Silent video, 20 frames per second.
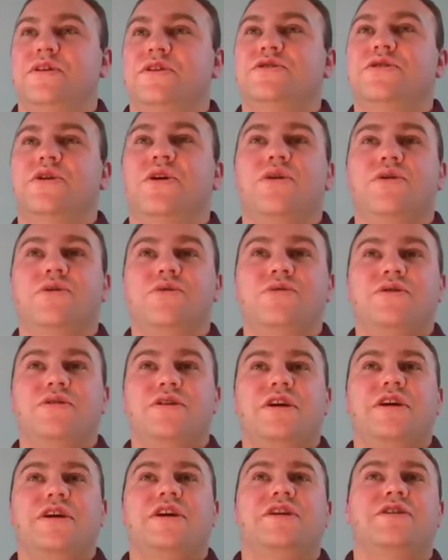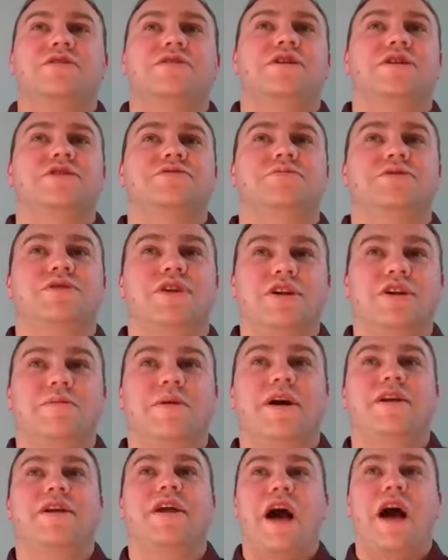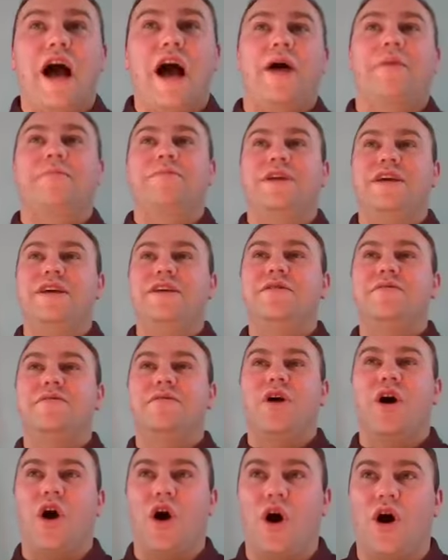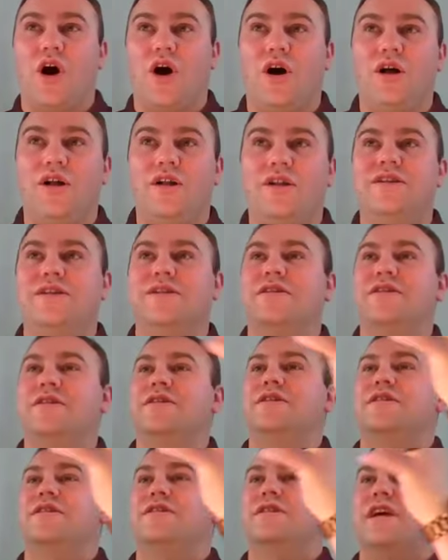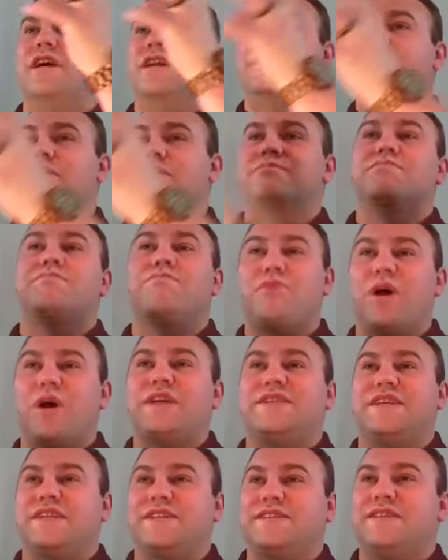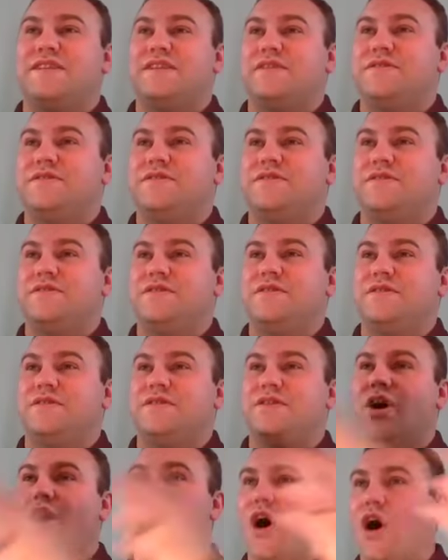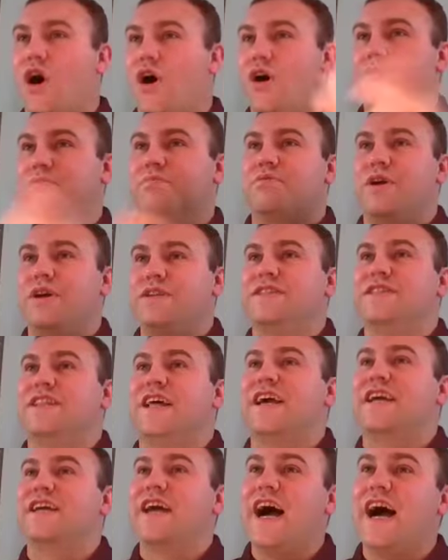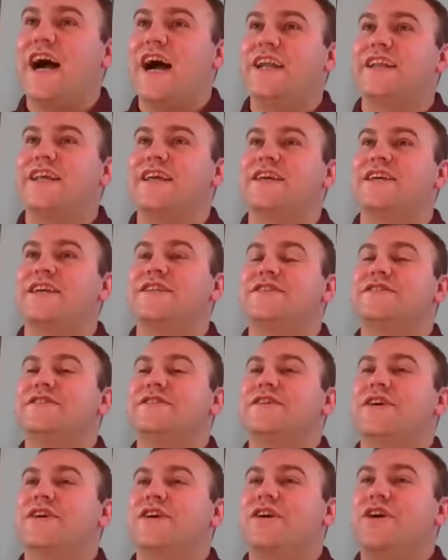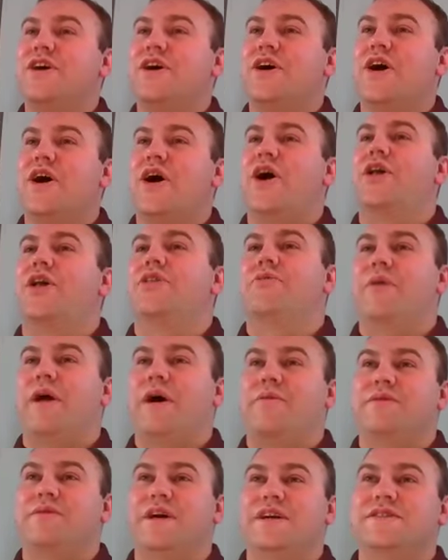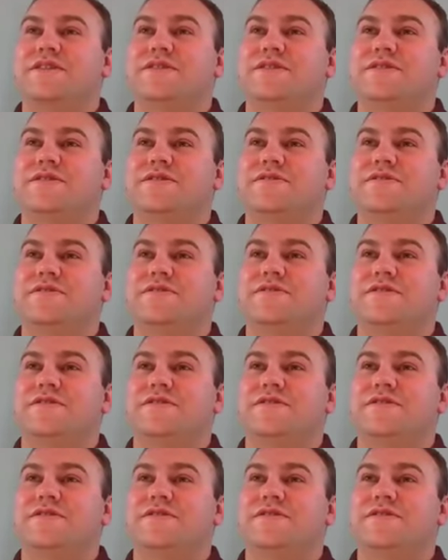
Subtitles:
So, as we talked about, omni, all, and then present. All present. That God is all around us.